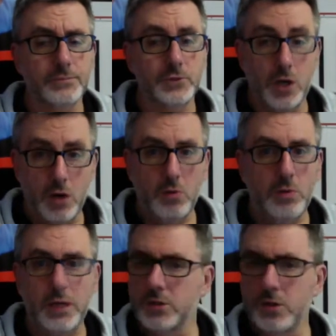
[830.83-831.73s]

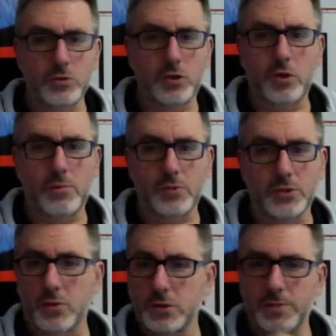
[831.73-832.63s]
No, it's down to
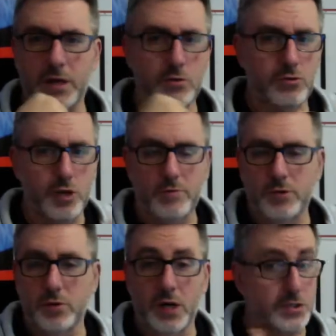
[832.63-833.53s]
numbers. No, it's a matter of
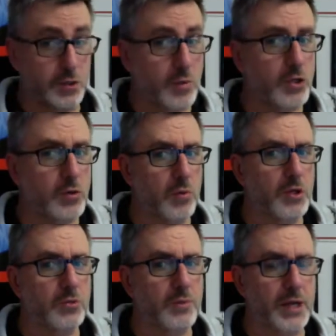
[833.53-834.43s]
driving down costs. No, we do what
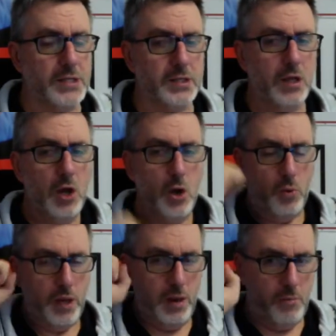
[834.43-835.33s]
we do best.
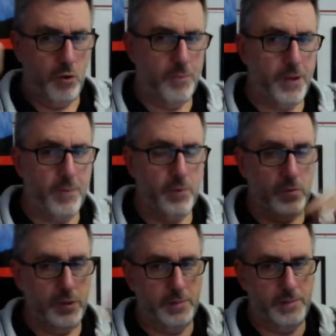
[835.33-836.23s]
We get more
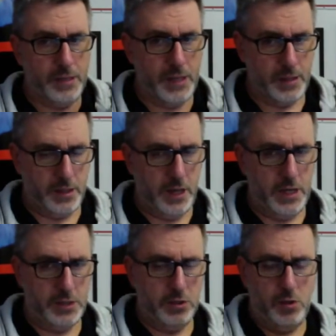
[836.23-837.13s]
people, we get the
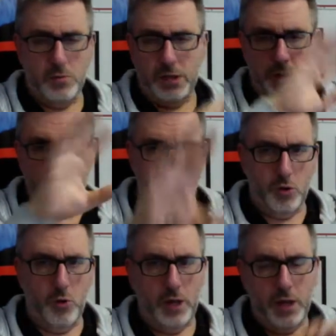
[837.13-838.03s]
cost down, we keep it
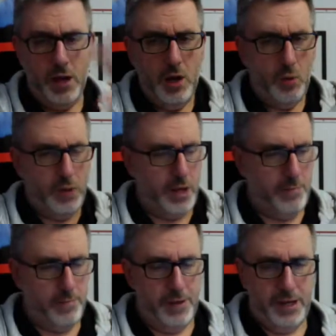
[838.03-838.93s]
going, we
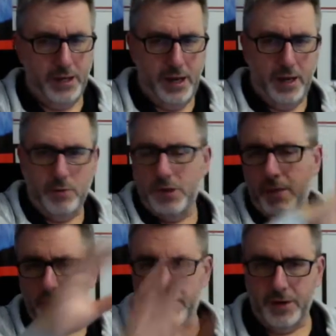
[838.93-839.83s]
keep it maintained, we
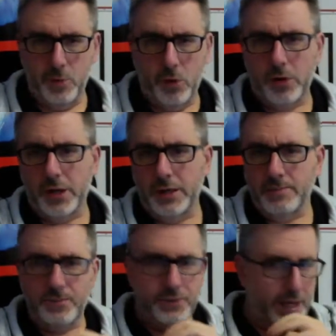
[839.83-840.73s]
keep everything
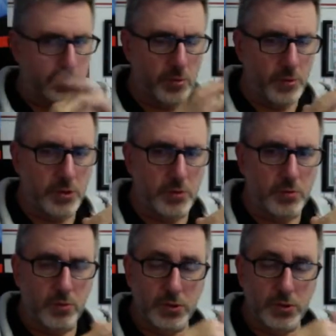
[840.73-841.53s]
working. That's what we do.